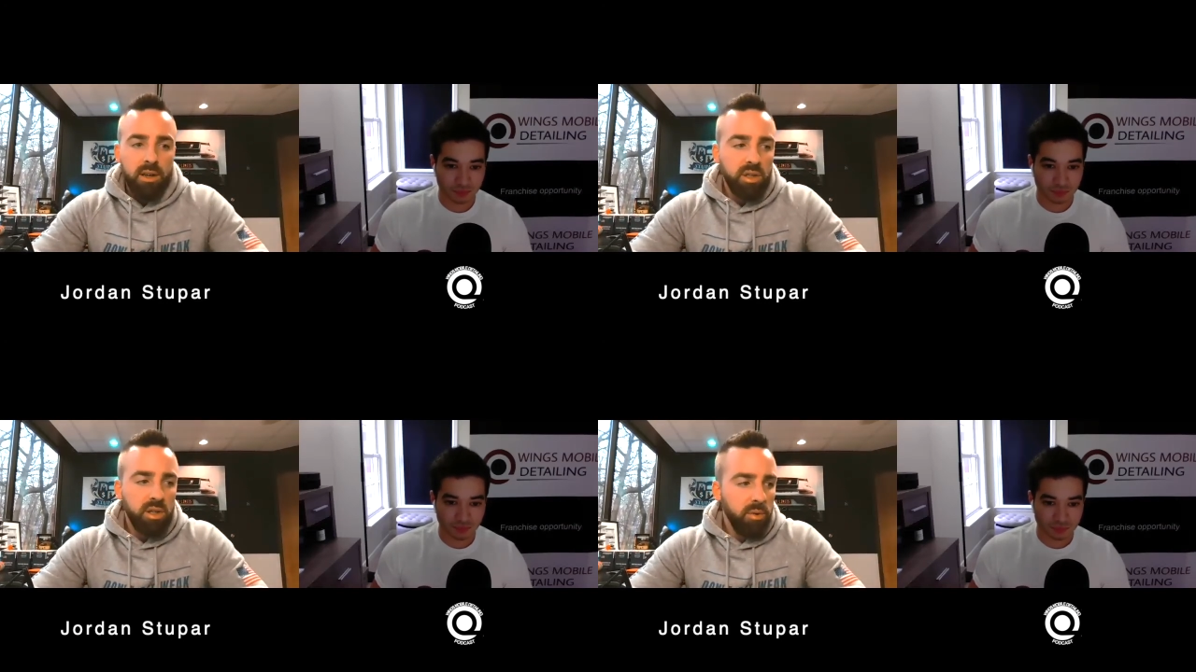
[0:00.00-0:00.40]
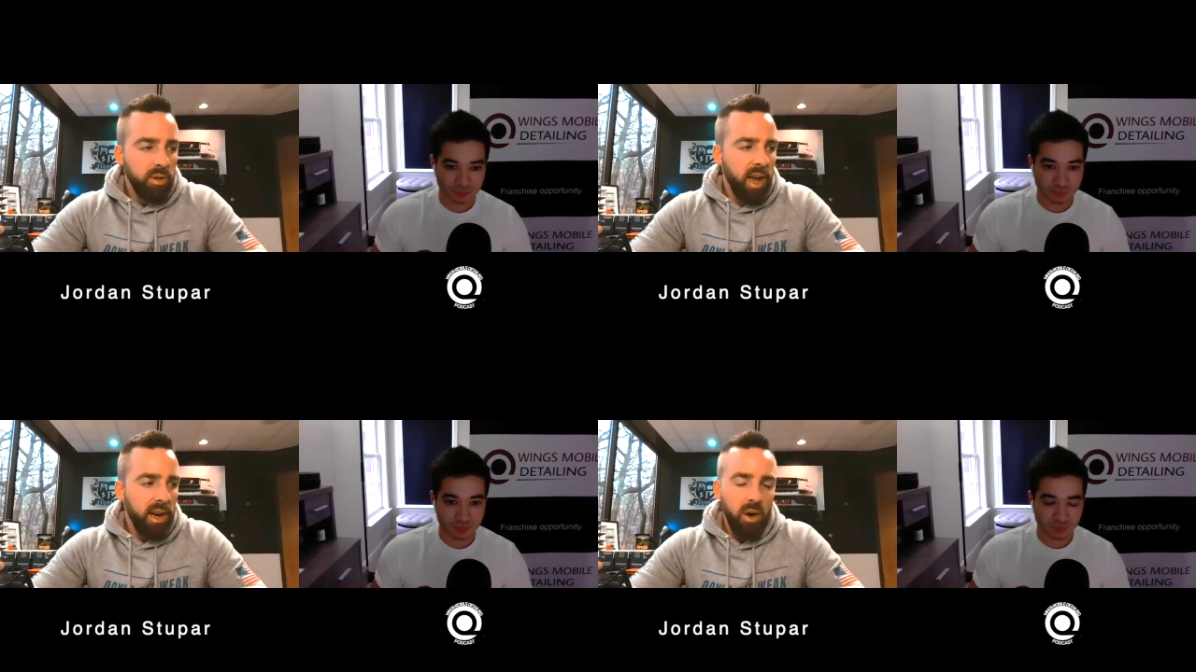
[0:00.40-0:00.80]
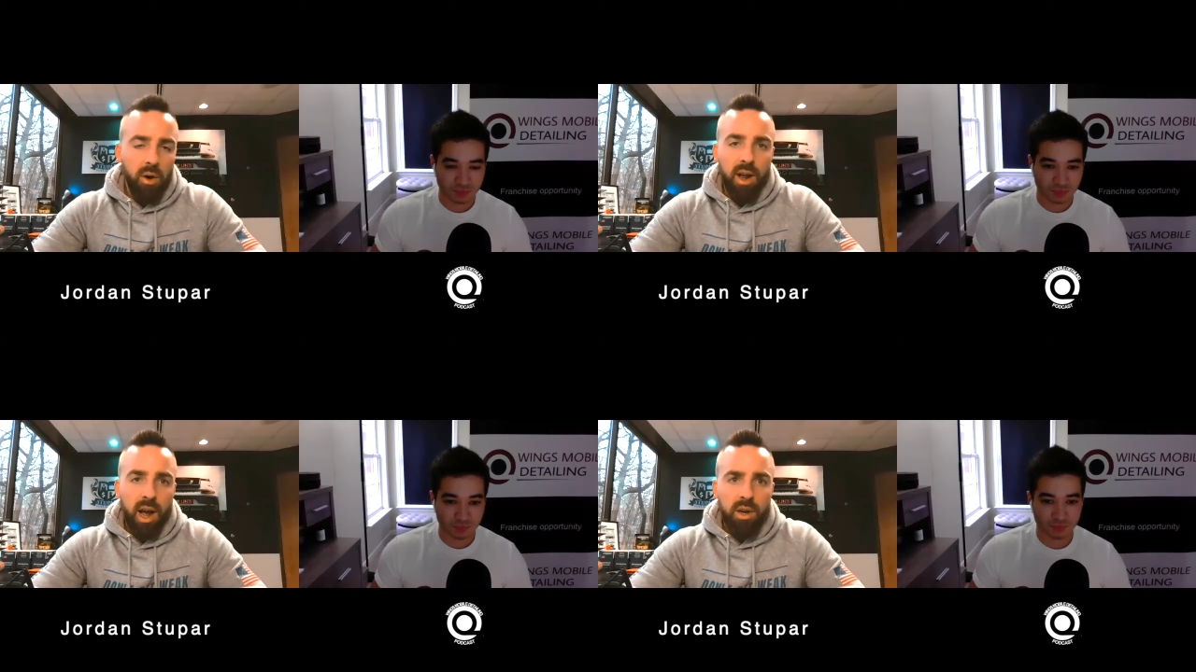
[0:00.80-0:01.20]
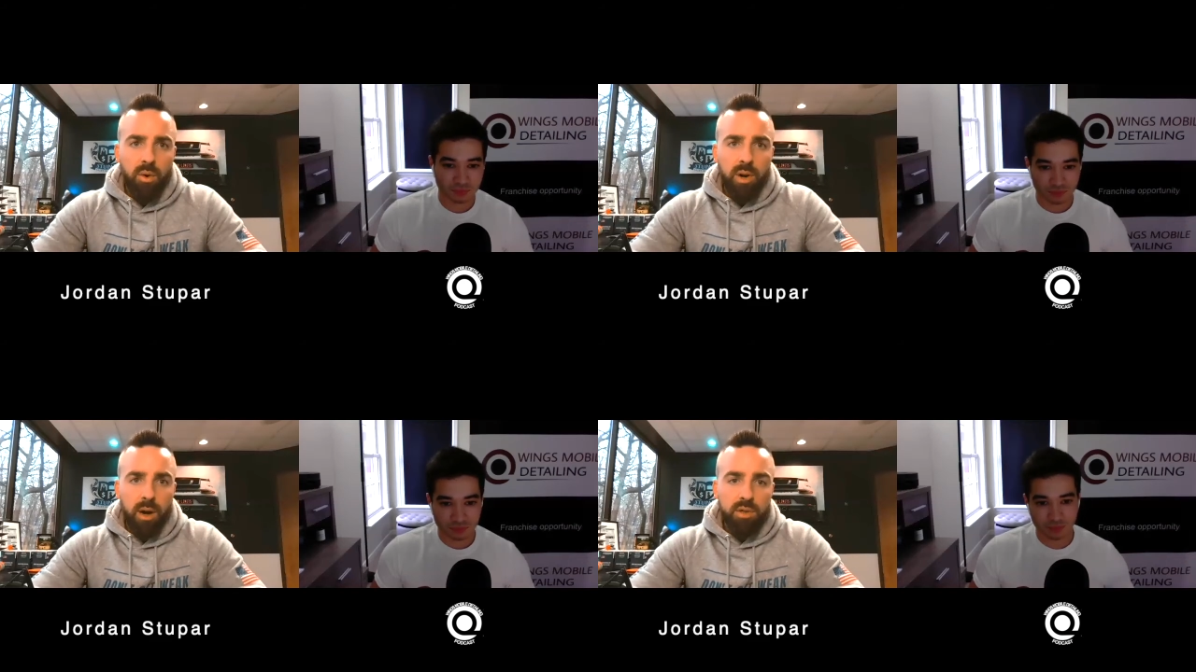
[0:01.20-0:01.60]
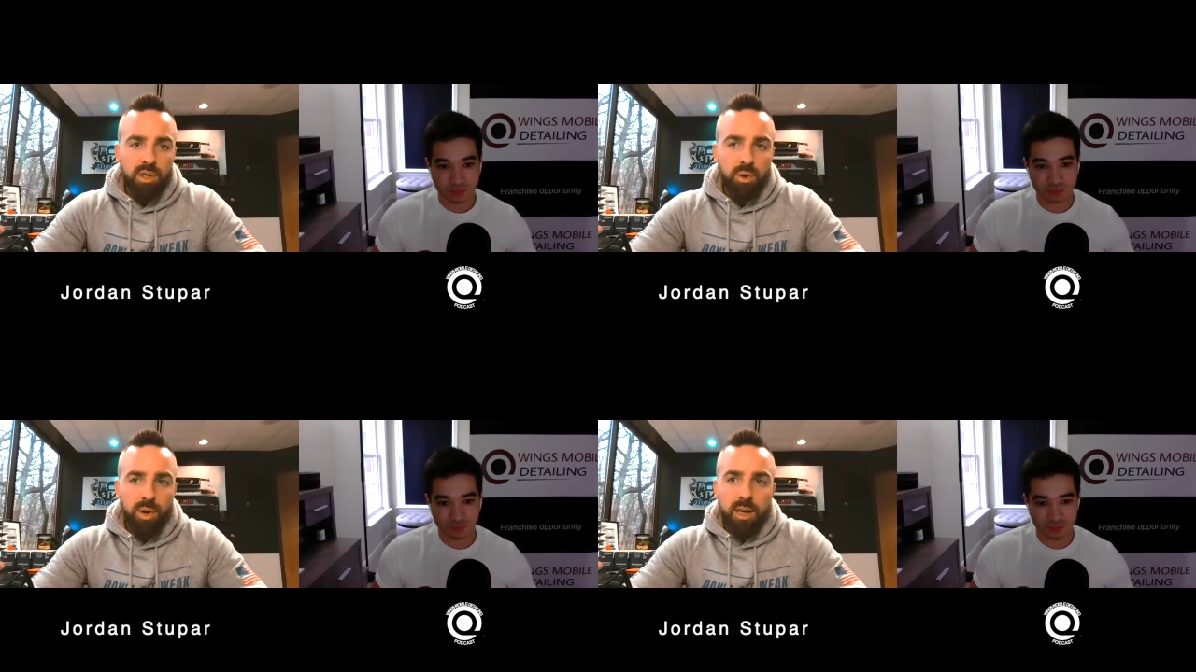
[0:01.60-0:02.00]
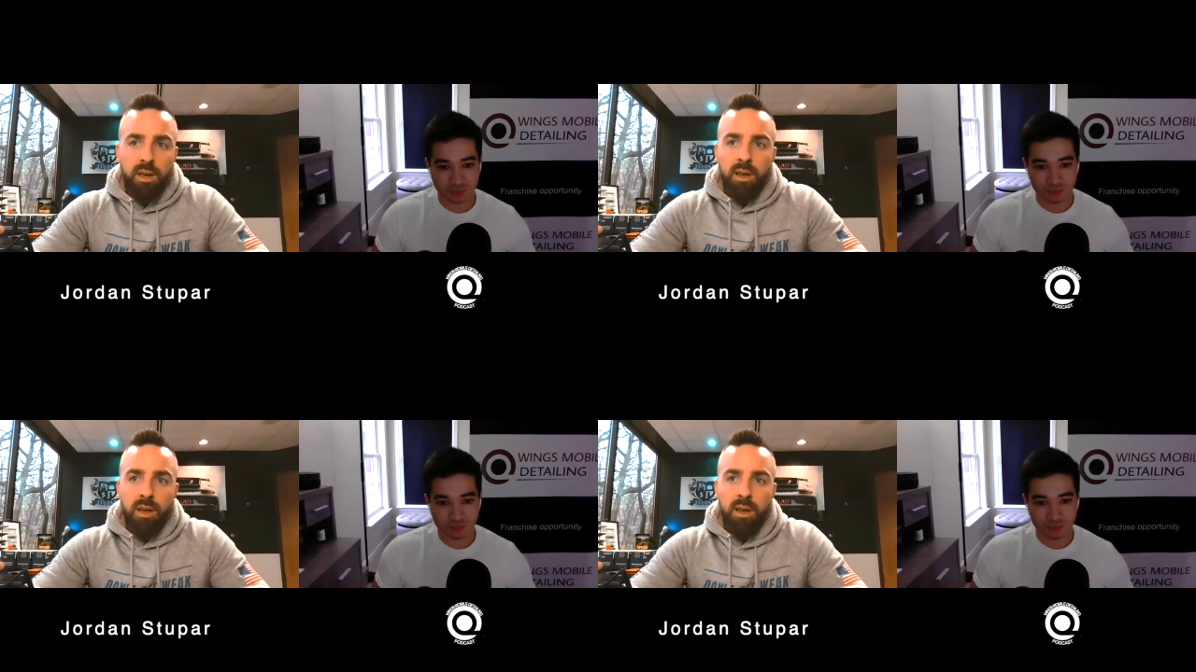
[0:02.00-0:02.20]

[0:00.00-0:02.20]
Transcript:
Speaker 1: So yeah, no, I, I knew what I was doing